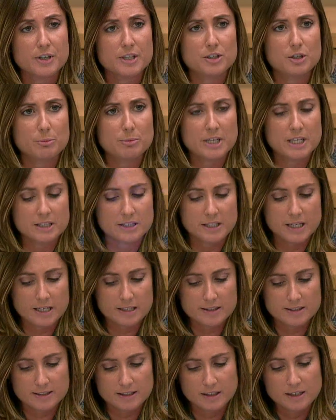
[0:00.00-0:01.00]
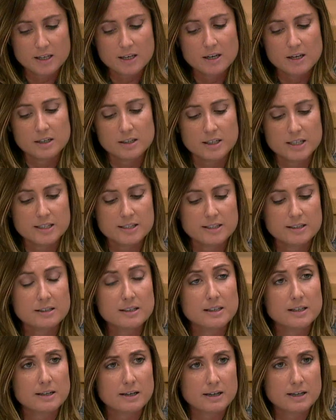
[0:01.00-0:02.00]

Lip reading: Freedom Index, recently